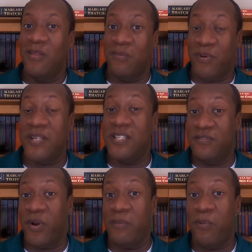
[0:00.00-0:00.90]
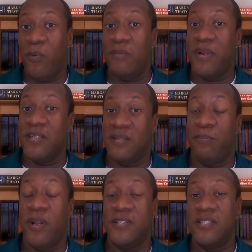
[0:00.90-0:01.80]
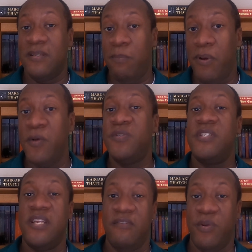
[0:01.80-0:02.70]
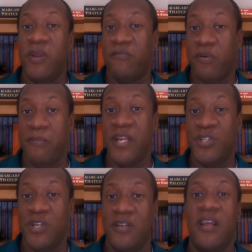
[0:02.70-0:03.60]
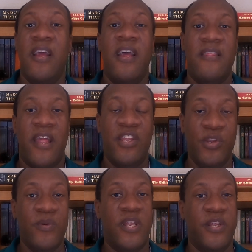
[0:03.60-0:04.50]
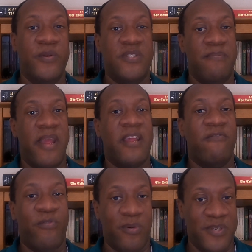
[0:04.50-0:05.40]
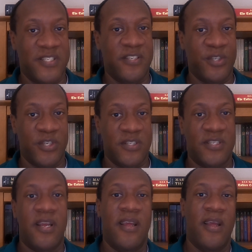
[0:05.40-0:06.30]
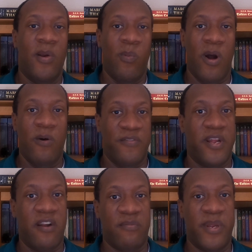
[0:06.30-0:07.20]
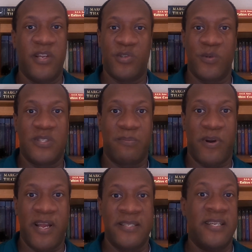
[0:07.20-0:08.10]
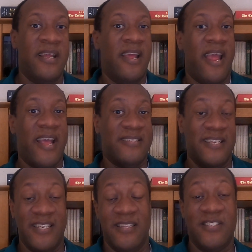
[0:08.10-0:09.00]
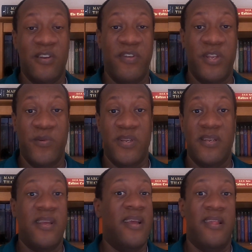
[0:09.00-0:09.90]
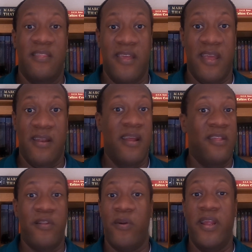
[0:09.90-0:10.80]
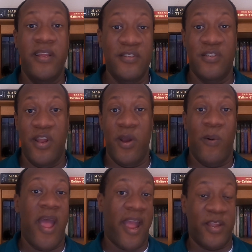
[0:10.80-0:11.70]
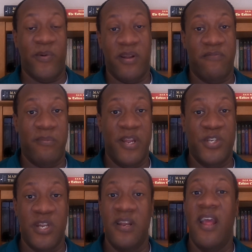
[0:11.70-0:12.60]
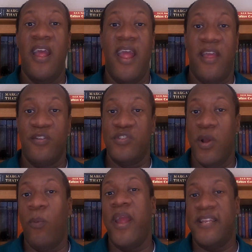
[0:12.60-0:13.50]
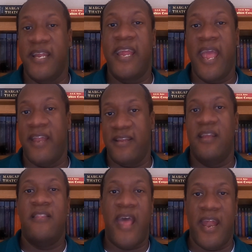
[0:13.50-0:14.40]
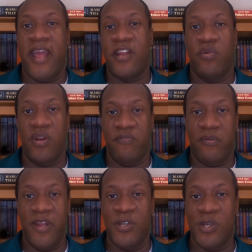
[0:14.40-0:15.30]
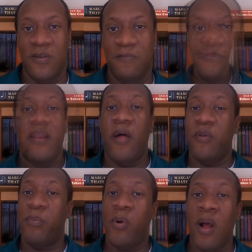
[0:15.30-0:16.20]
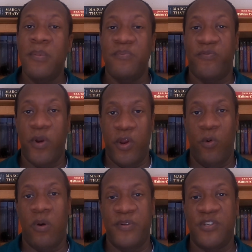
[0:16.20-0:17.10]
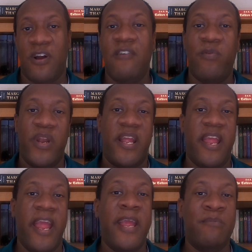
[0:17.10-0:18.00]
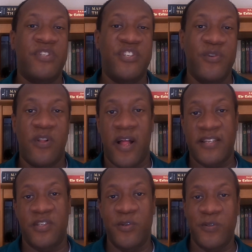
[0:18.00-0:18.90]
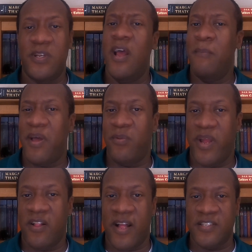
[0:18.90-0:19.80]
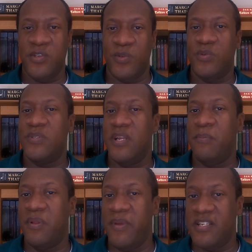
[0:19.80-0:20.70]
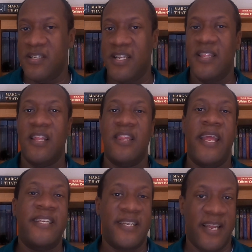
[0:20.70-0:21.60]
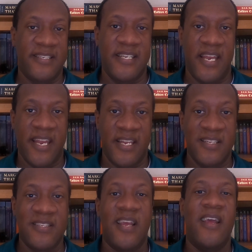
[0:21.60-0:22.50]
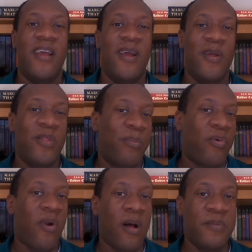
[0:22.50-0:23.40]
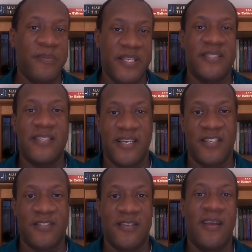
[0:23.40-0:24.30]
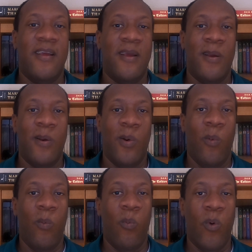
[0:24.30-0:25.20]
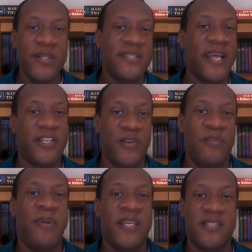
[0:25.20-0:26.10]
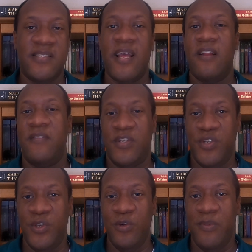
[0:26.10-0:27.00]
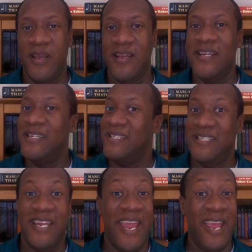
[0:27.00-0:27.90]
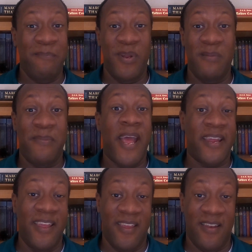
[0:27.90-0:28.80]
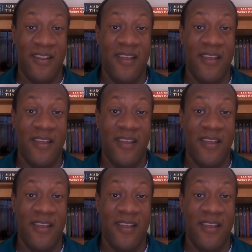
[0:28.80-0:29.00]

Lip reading: The press is very important because the press is supposed to give you information that you can use to make informed decisions. Well, if the government controls the press, as they did in the Soviet Union, then there is no accurate information, and there's no way to get that accurate information. Now, the problem for Gorbachev when it came to Glasnost, by the way, Glasnost was implemented in the late 1980s, the problem is this. Once that toothpaste is out of the tube, you can't put it back in.